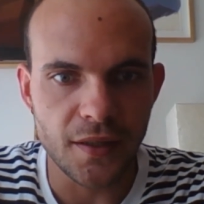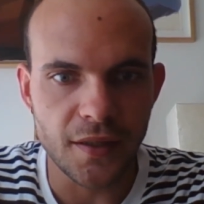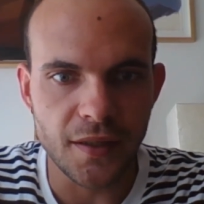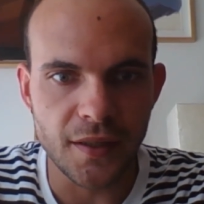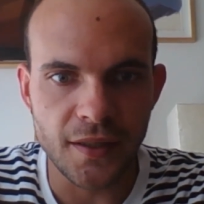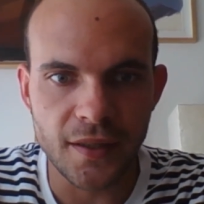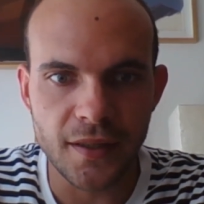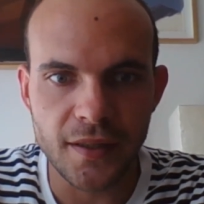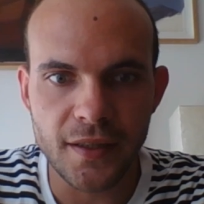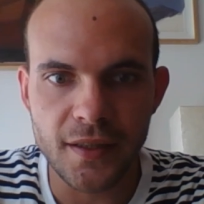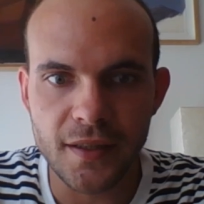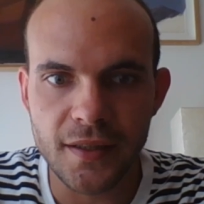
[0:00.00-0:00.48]

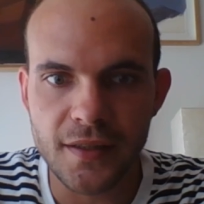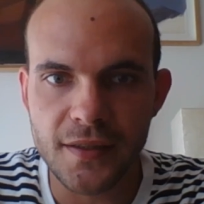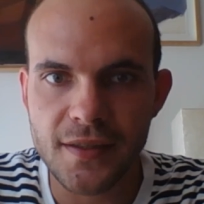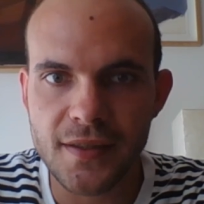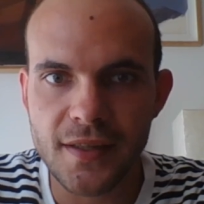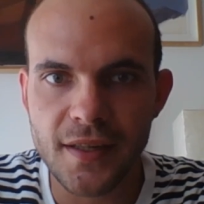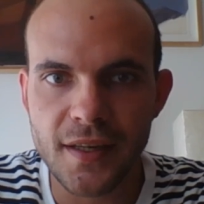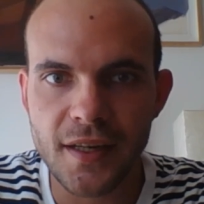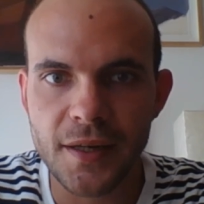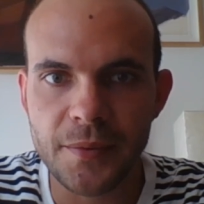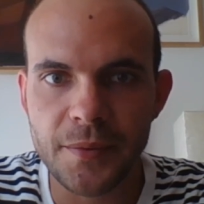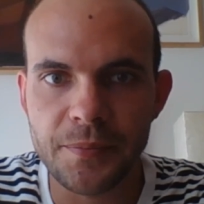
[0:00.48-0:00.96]
in
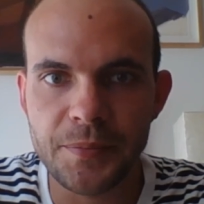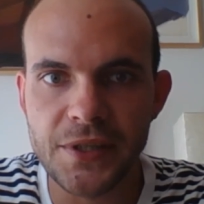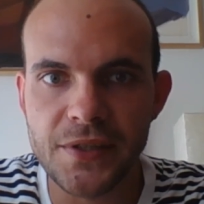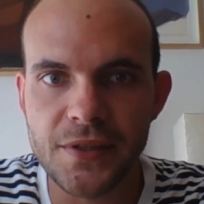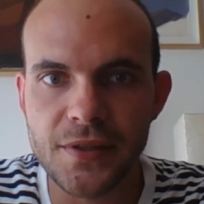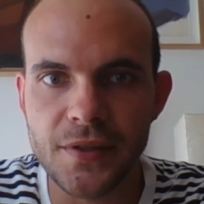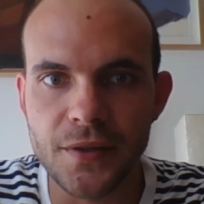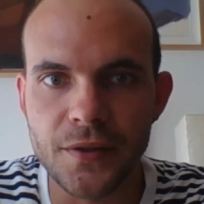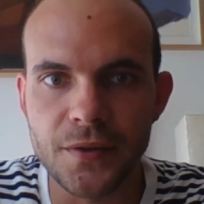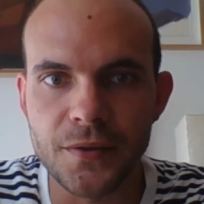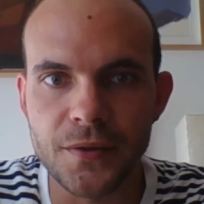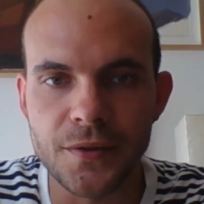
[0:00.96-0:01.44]
this
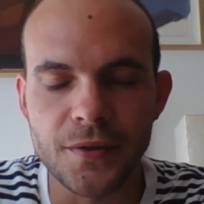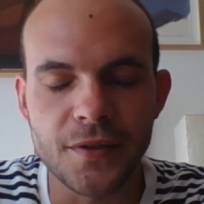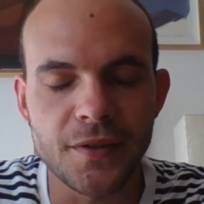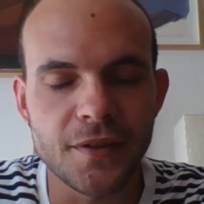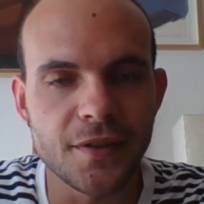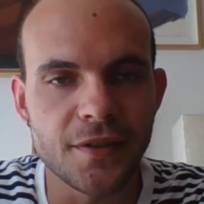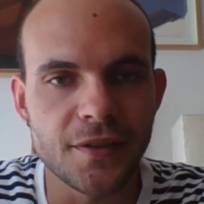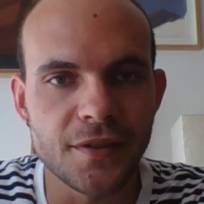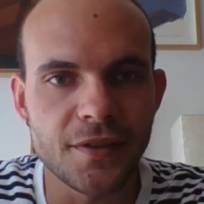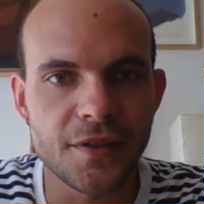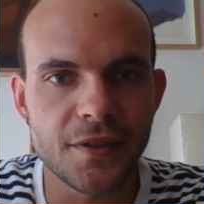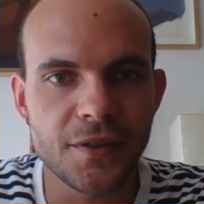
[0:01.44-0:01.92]
episode
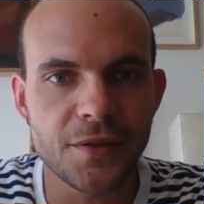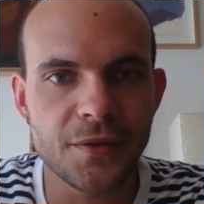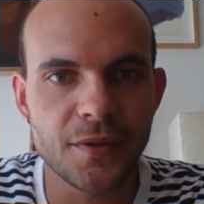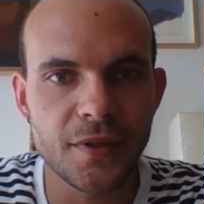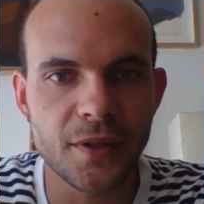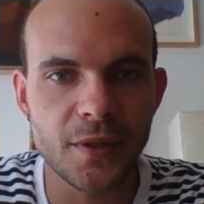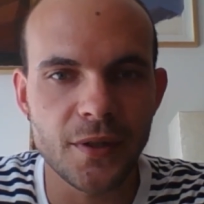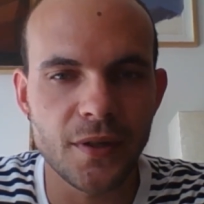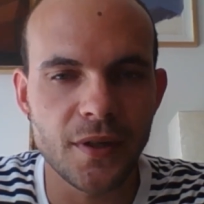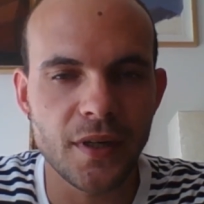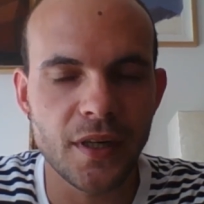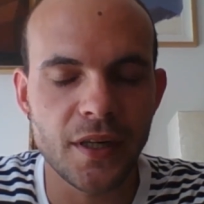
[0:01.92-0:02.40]

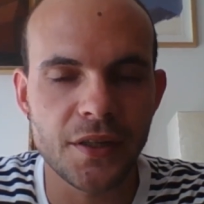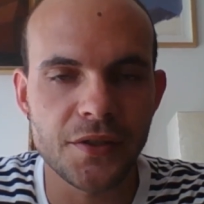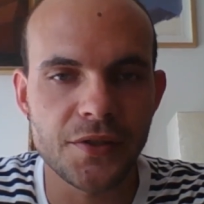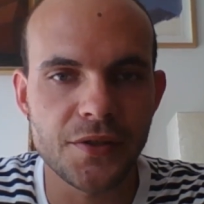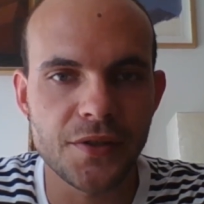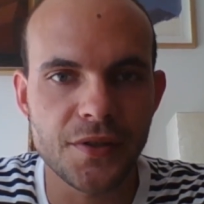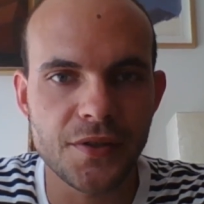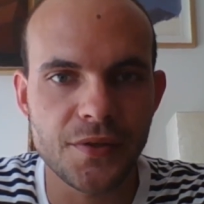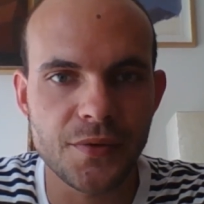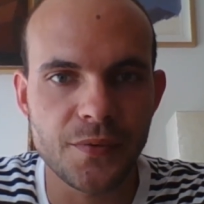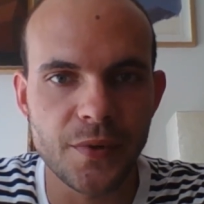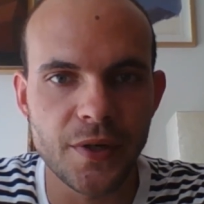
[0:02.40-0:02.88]
0, I
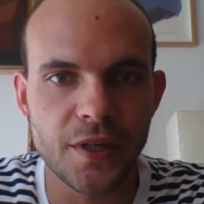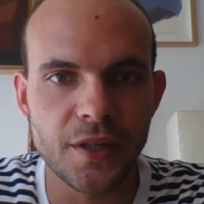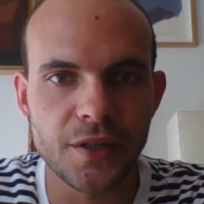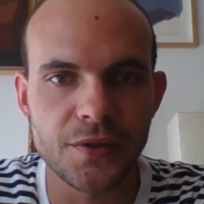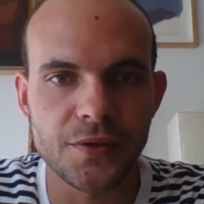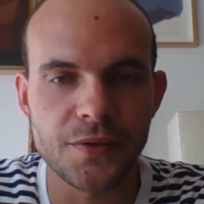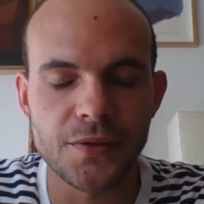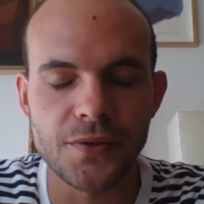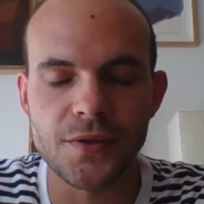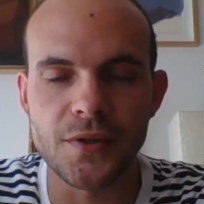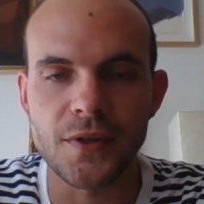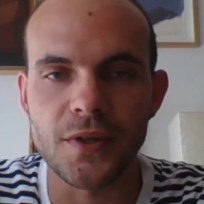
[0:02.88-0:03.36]
just
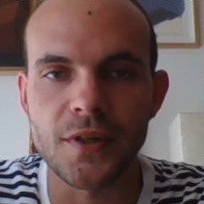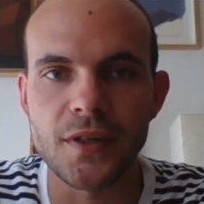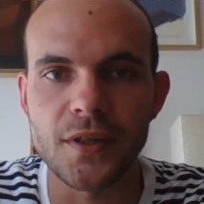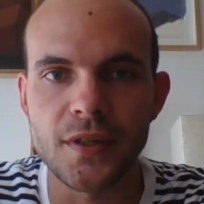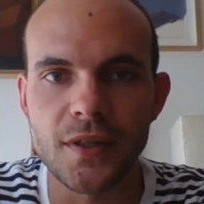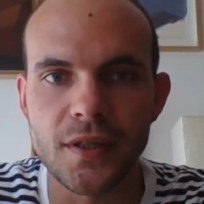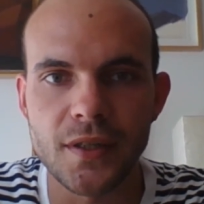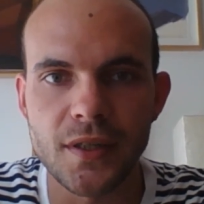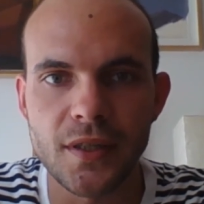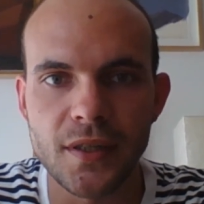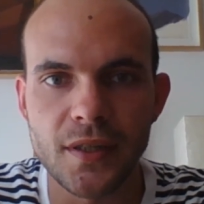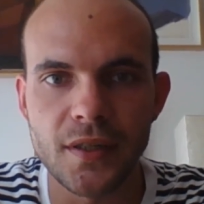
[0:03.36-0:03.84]
wanted to
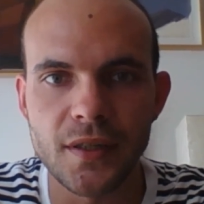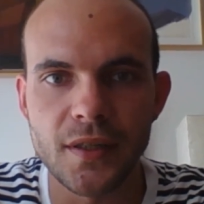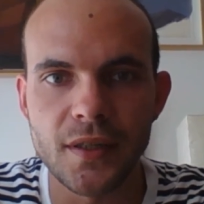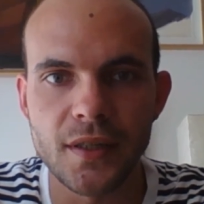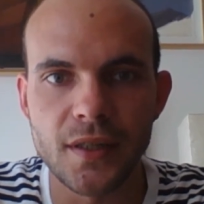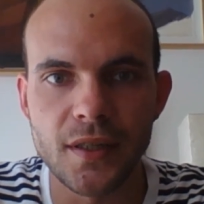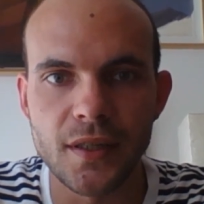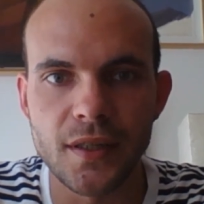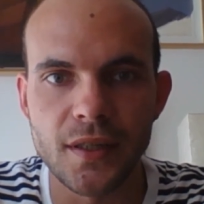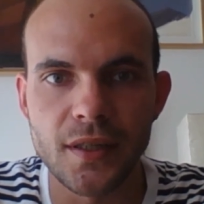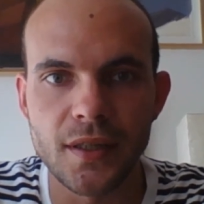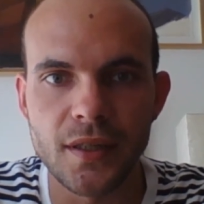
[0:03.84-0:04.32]
talk
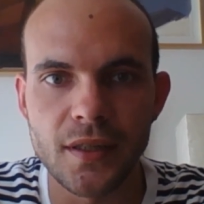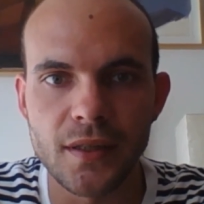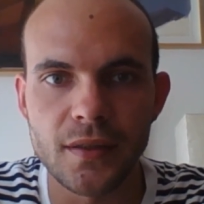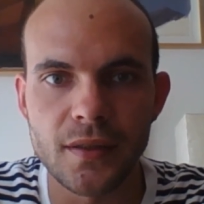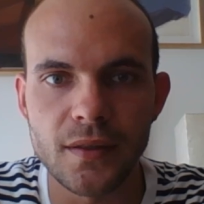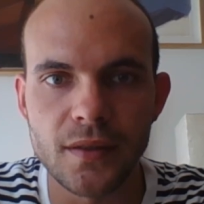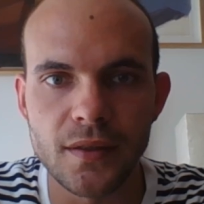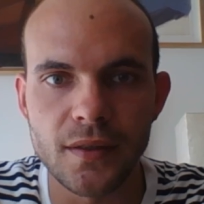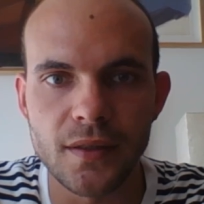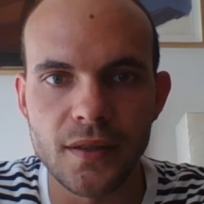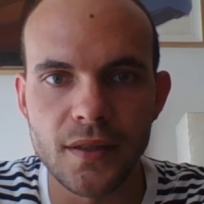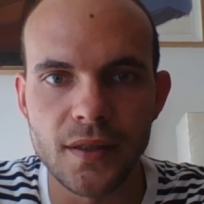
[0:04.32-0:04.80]

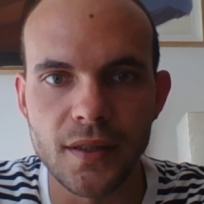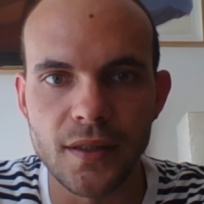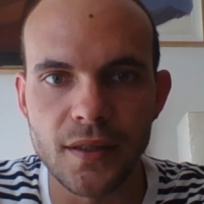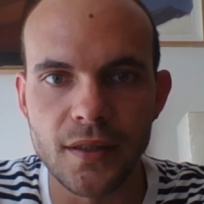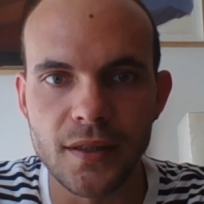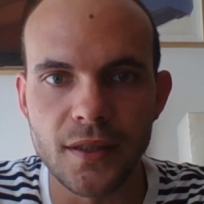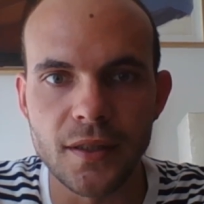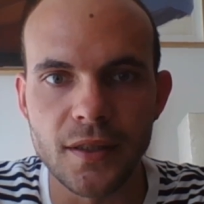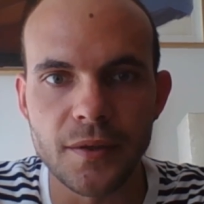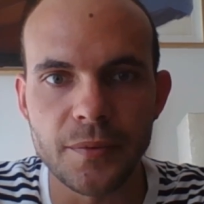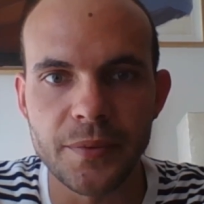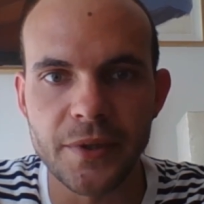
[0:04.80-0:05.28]
a
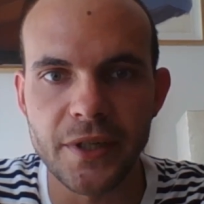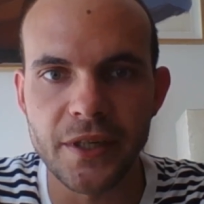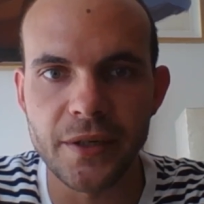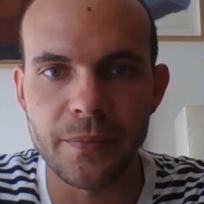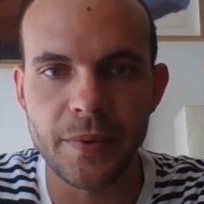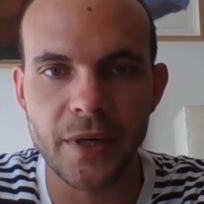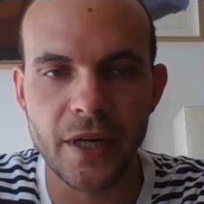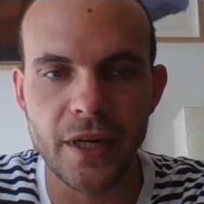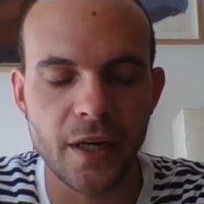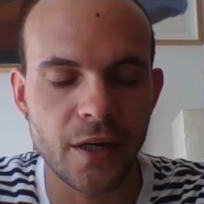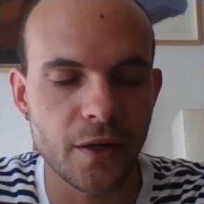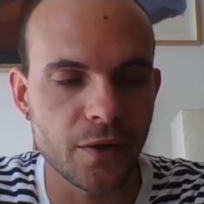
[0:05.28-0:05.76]
little bit
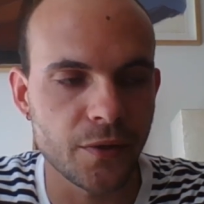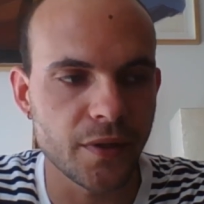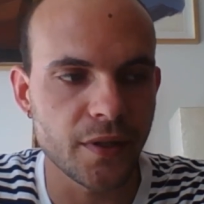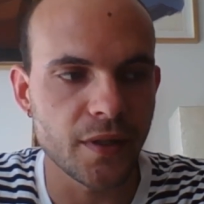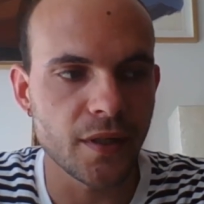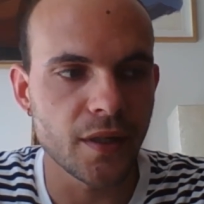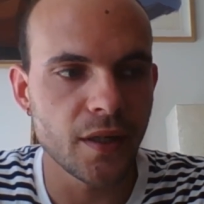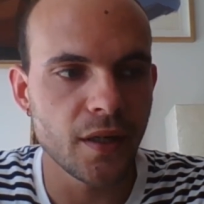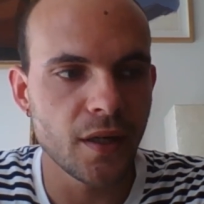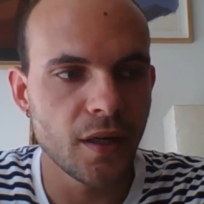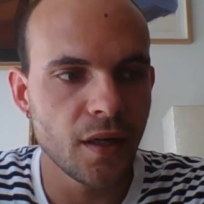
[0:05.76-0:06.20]
about